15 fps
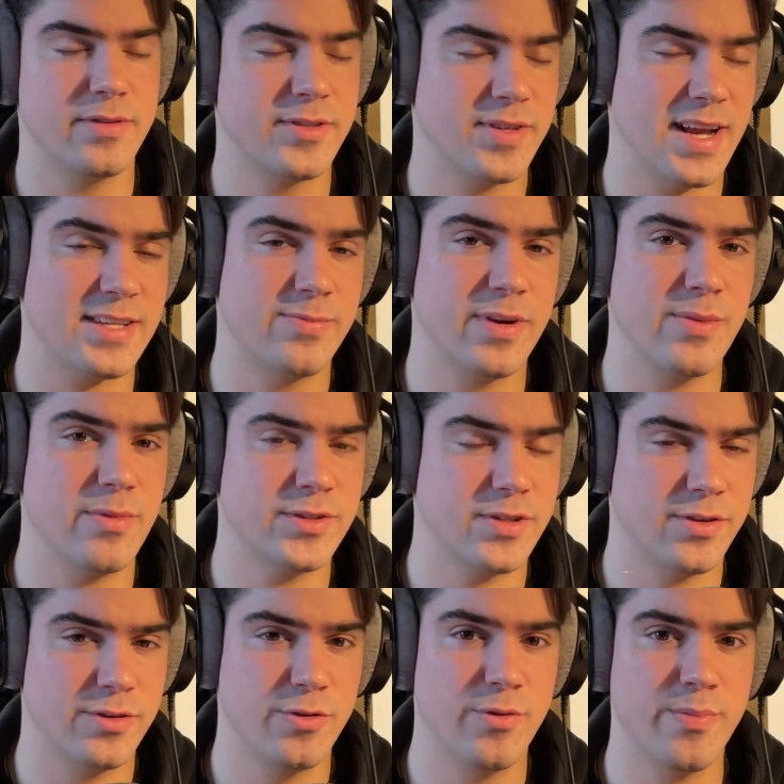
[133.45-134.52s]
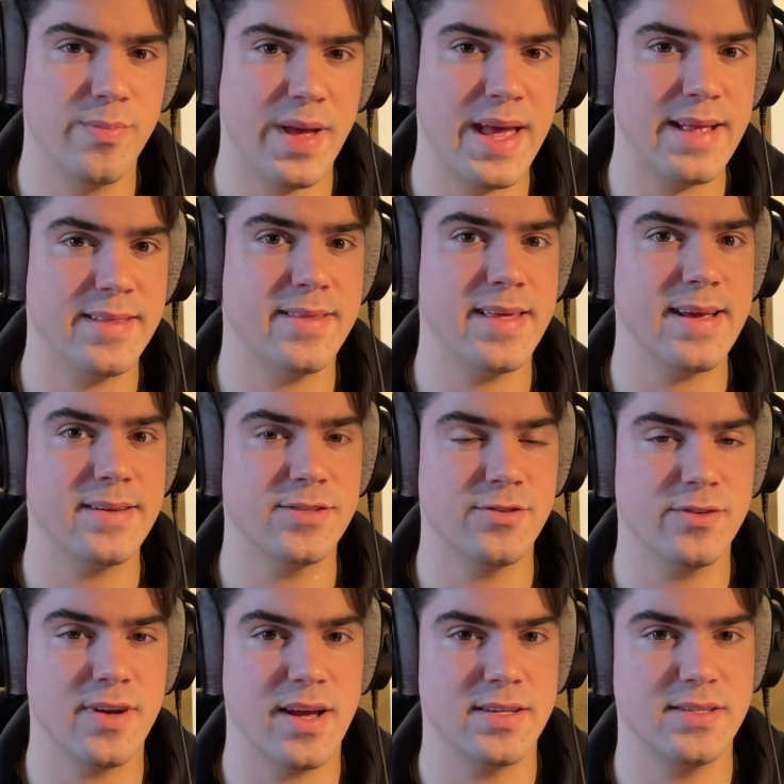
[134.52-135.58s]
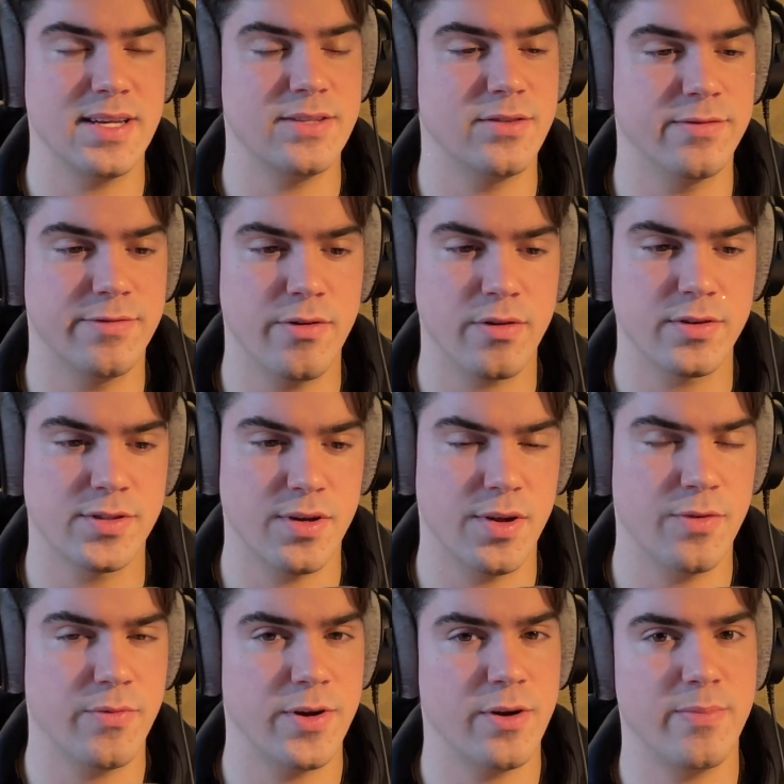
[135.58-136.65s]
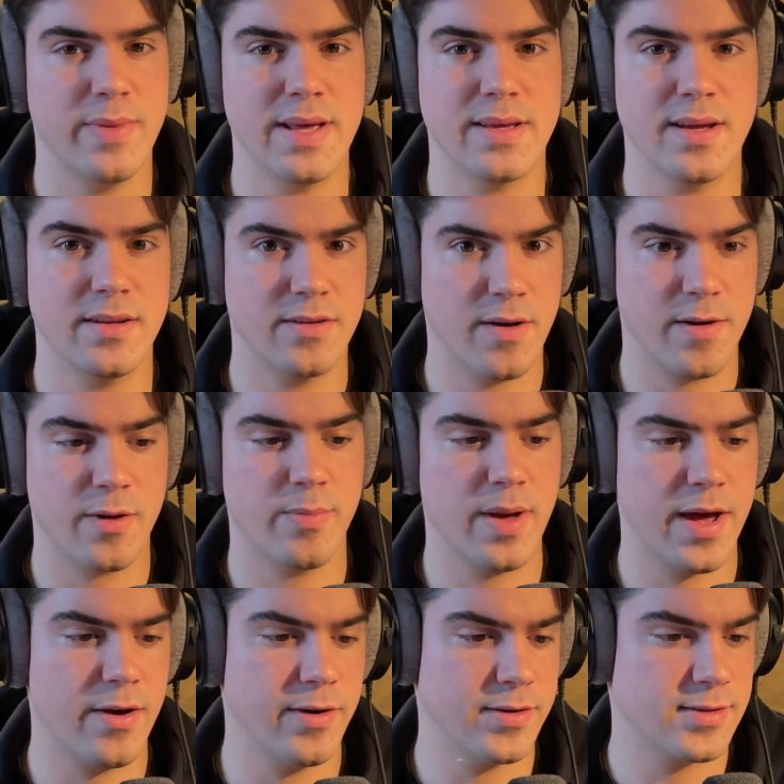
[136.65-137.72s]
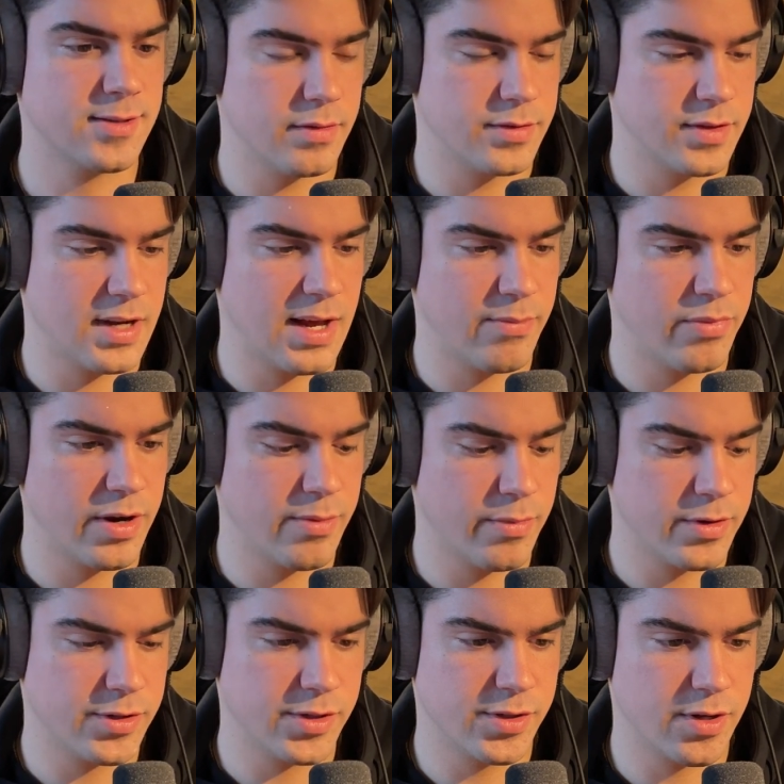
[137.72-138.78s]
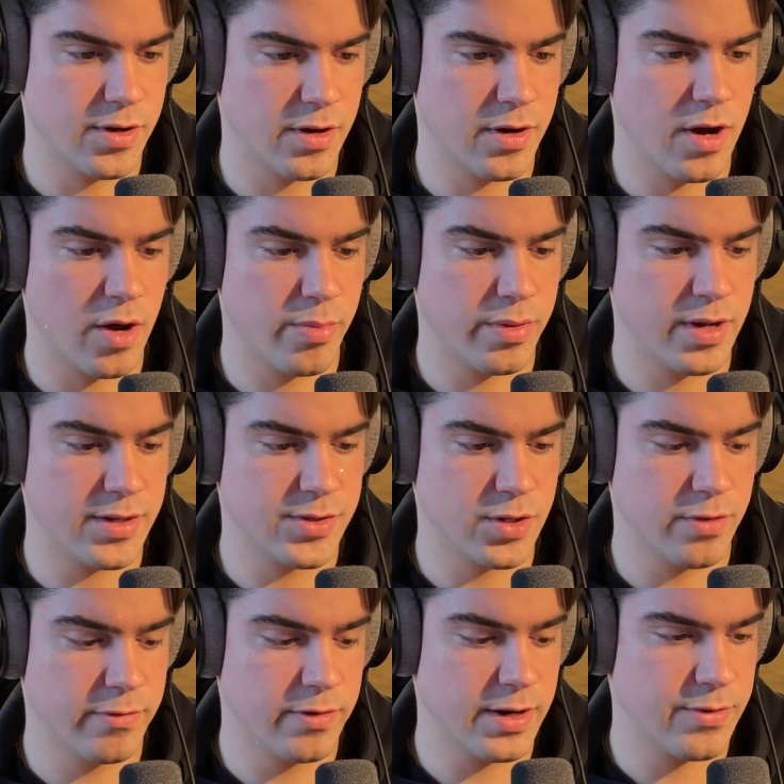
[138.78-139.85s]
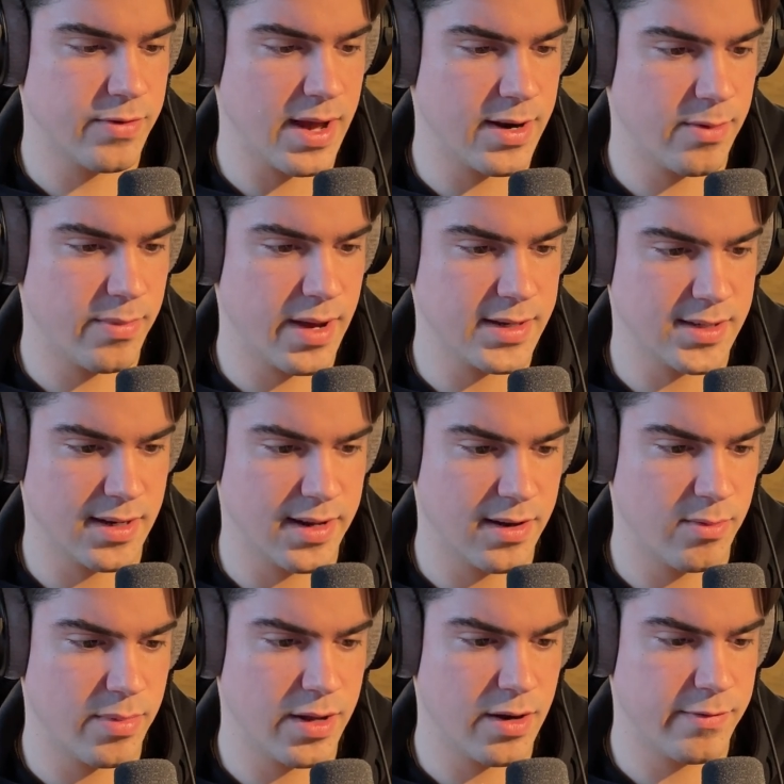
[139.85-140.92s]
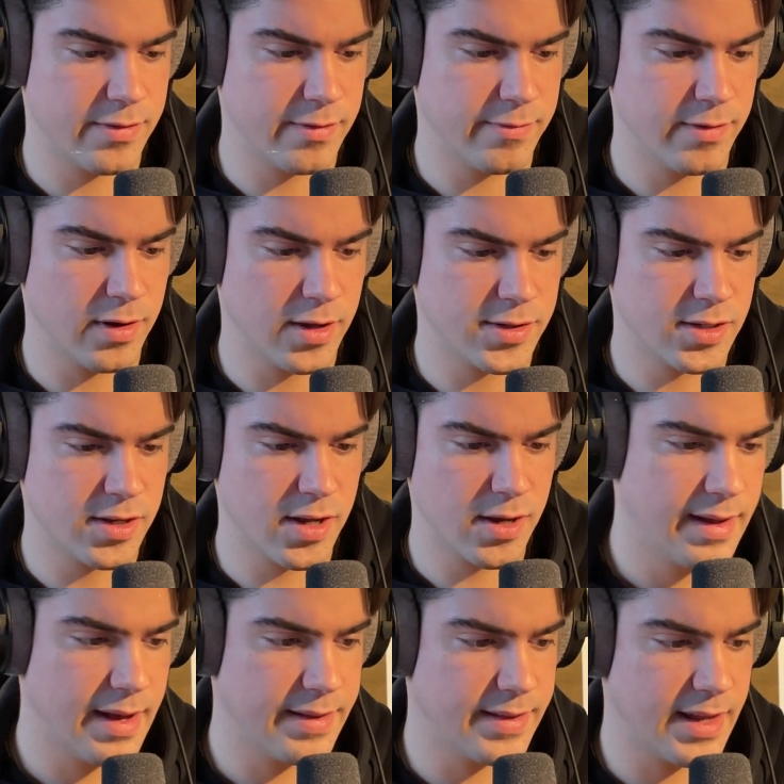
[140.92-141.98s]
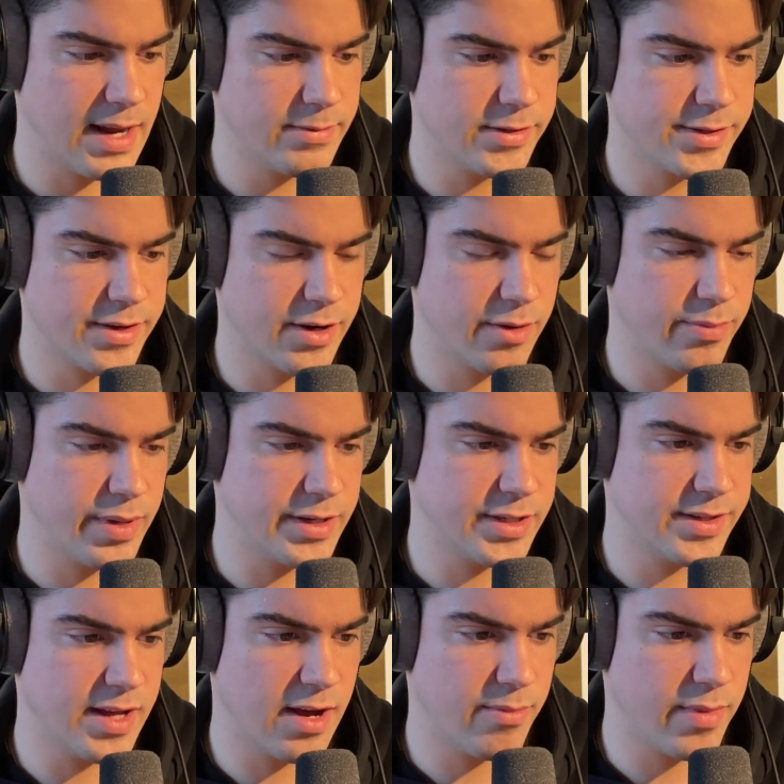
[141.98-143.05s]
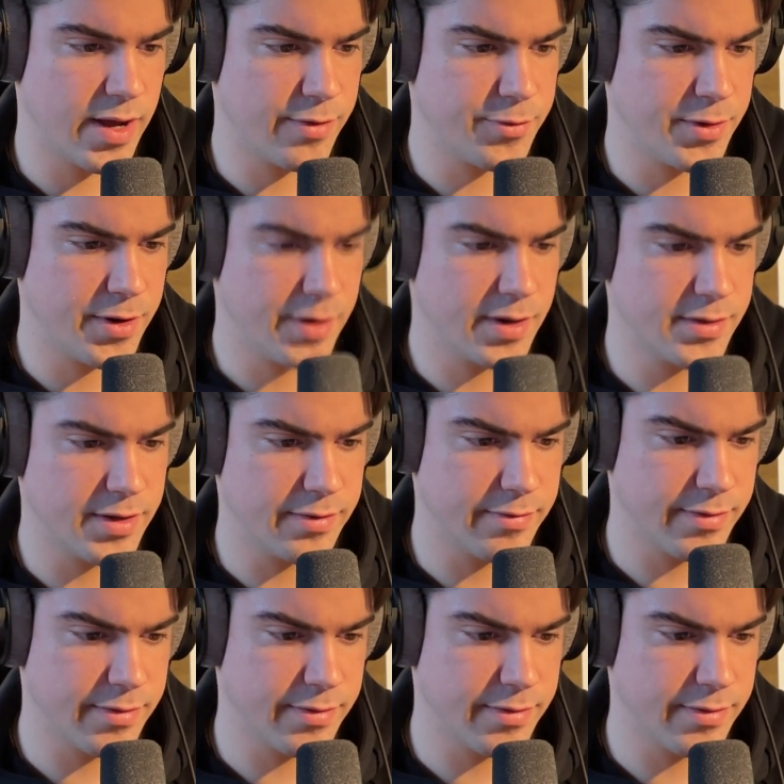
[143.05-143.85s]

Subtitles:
So that's pretty much the two main things you guys need to focus on when you're making dark patterns. So now I'm pretty much just going to copy this over and randomize a little bit of the velocity, and then I'm just going to pitch it down by 1 octave.